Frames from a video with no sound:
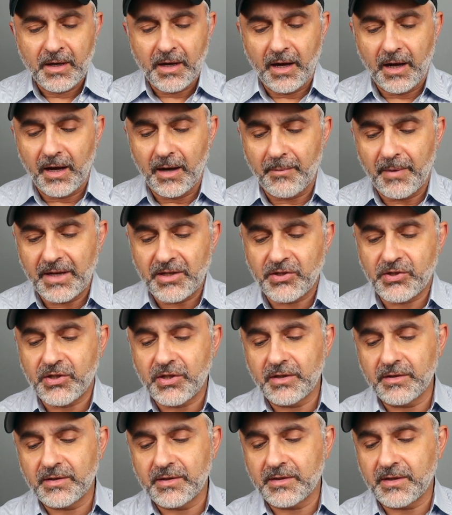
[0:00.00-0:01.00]
Um, I
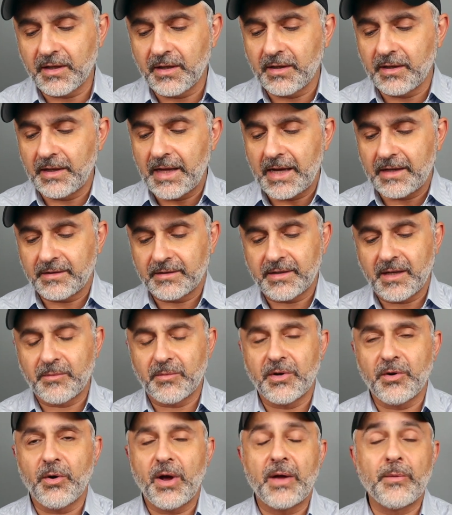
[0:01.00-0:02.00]
just uh, last summer,